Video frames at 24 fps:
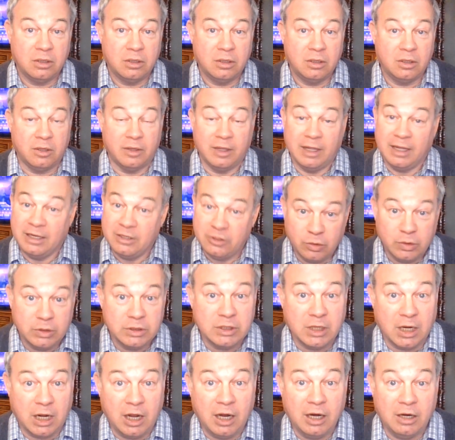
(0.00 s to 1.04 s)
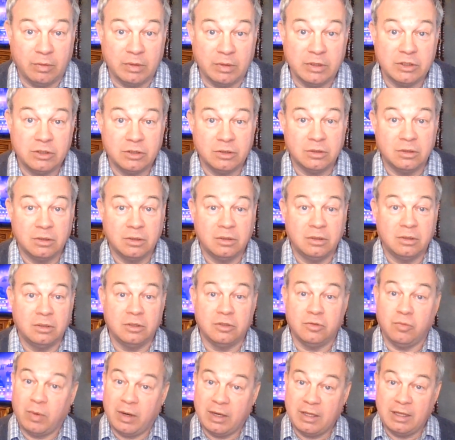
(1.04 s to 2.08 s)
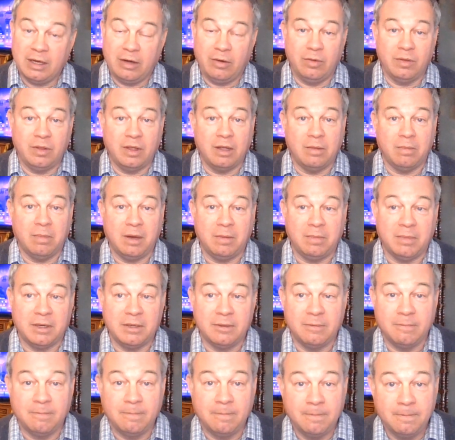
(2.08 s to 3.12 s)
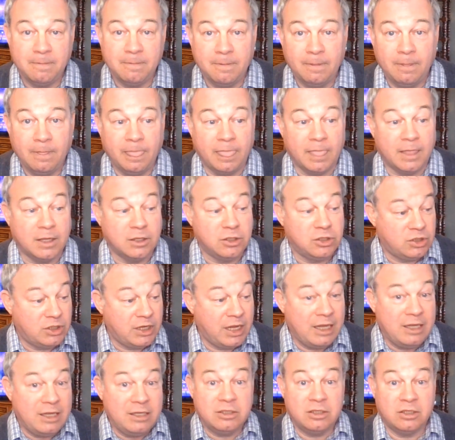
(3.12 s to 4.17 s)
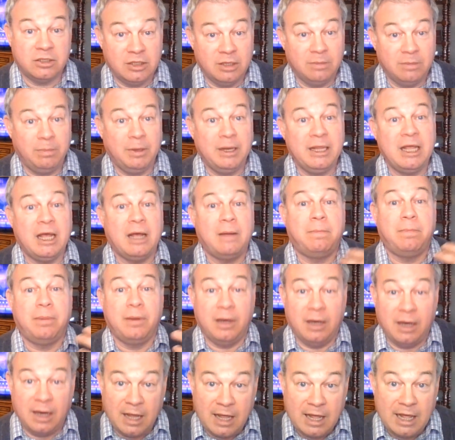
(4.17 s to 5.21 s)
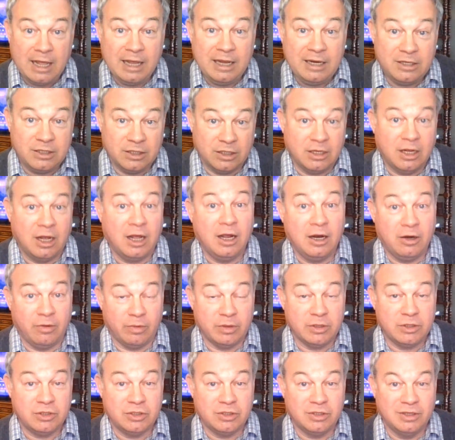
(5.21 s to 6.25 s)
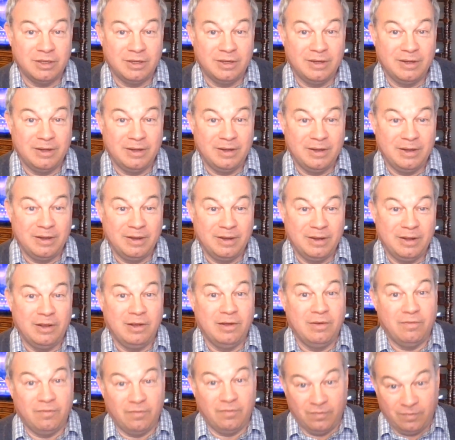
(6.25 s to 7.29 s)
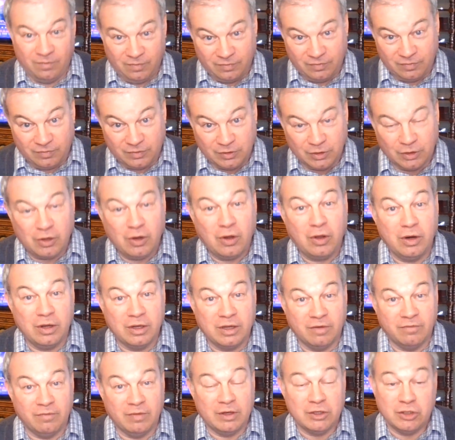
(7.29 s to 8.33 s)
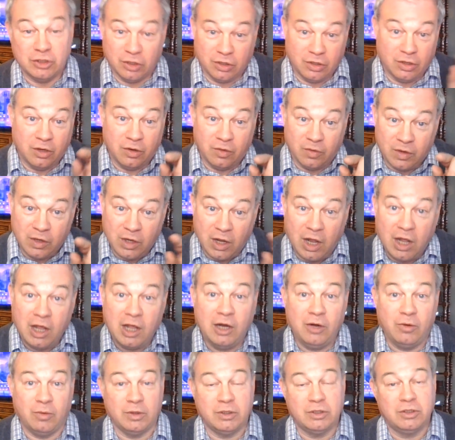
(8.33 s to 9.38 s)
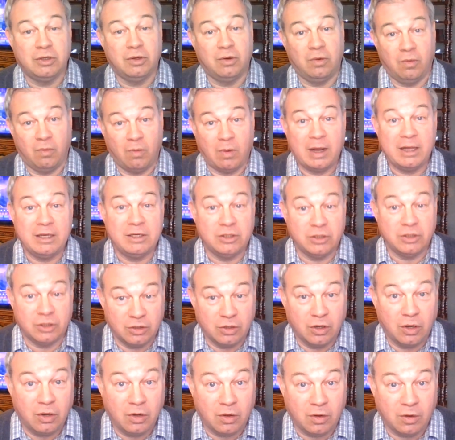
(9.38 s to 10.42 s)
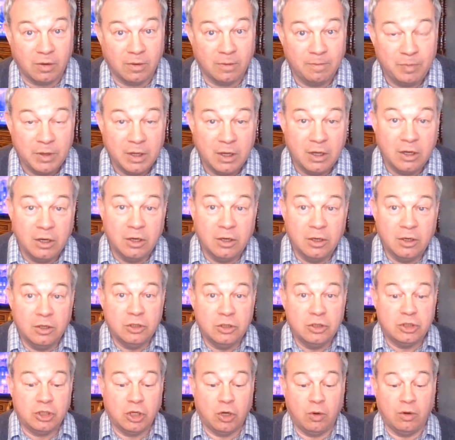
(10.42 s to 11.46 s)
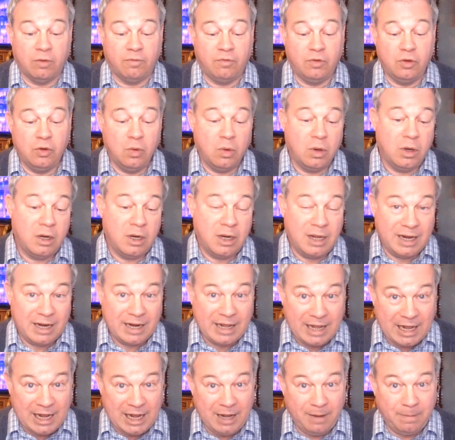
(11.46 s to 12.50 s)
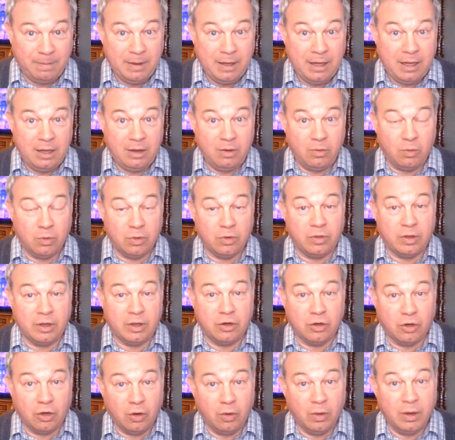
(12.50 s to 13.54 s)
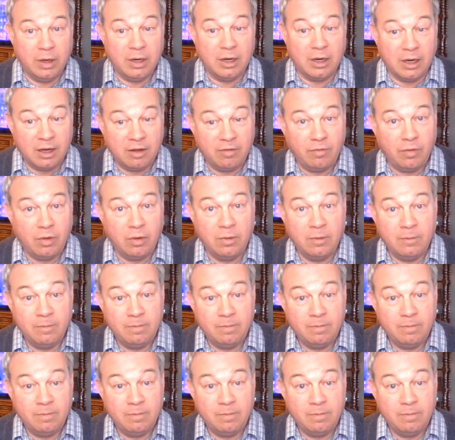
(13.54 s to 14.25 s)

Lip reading: The answer is Congress. It's right there in the amendment. The states simply apply to Congress to call a convention. Congress writes the call. So if you are not happy with the current level